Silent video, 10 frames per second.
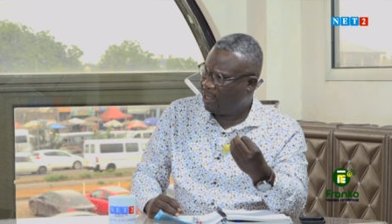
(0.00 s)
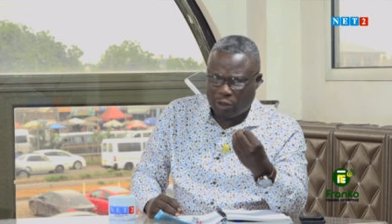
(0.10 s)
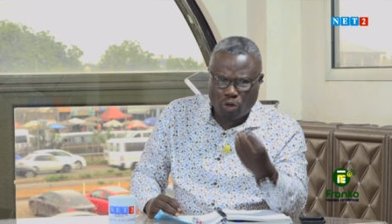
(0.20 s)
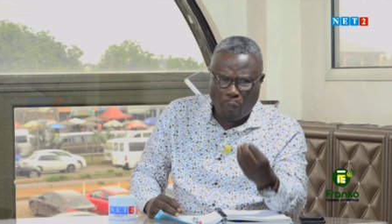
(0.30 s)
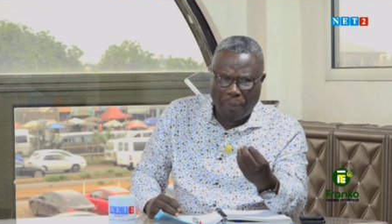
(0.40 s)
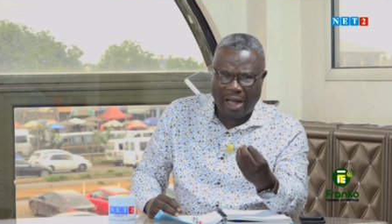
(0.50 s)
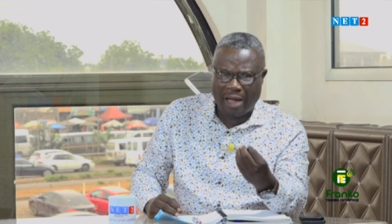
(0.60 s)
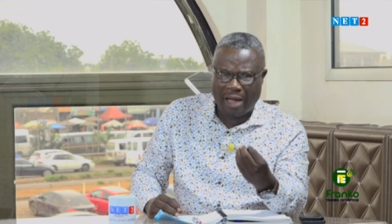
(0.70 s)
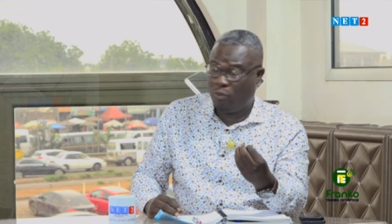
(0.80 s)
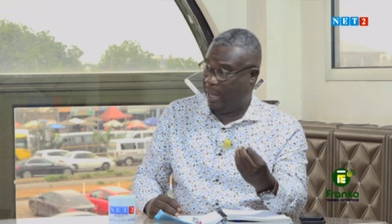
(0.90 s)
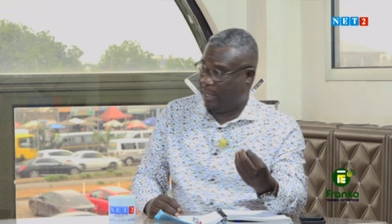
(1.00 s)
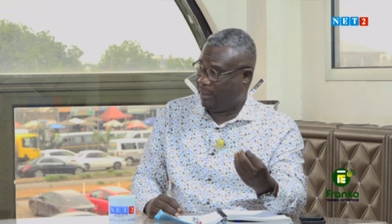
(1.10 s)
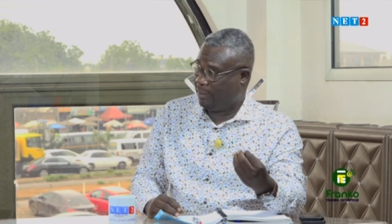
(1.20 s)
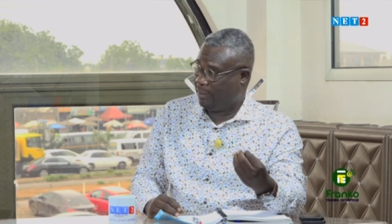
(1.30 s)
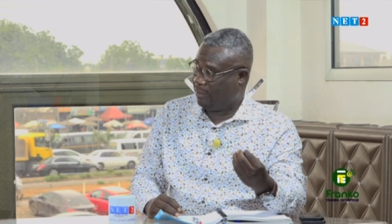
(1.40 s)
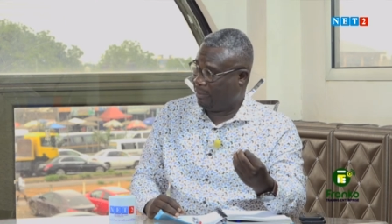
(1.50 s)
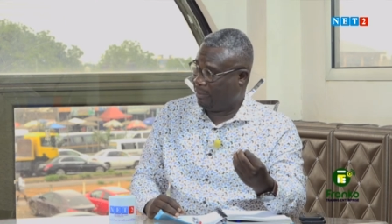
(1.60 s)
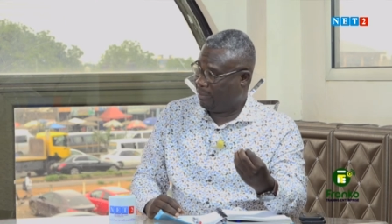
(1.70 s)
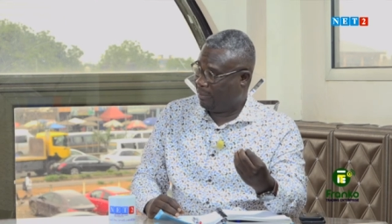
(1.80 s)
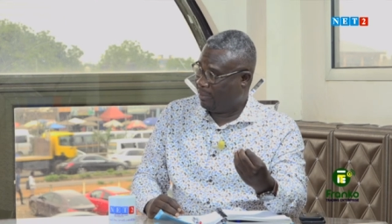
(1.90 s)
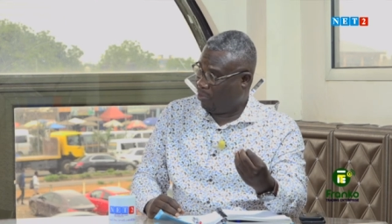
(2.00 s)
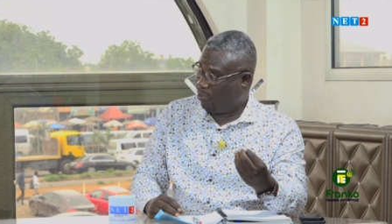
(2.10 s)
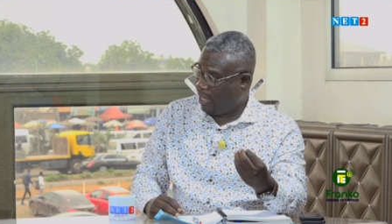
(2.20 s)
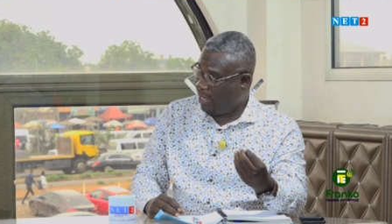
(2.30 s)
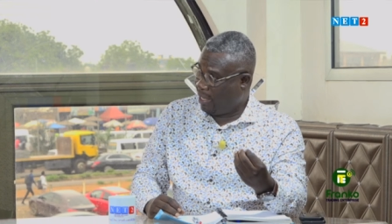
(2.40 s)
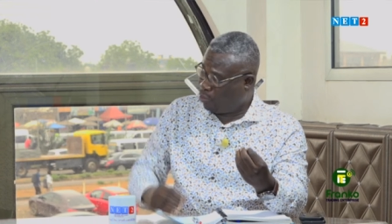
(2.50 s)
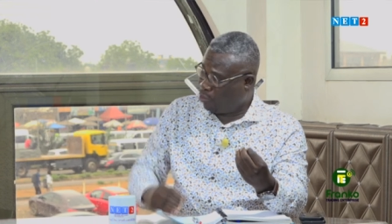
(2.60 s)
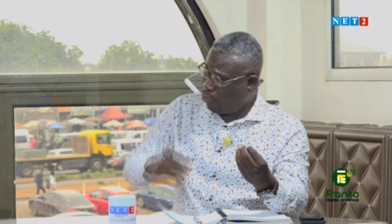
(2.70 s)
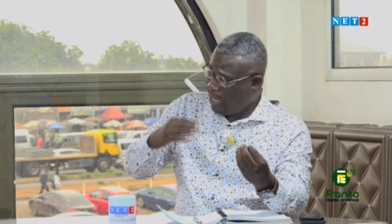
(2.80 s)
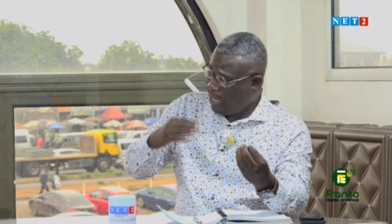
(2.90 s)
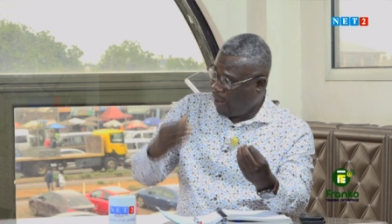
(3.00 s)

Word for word: Watopa no pen. Okay? So we had the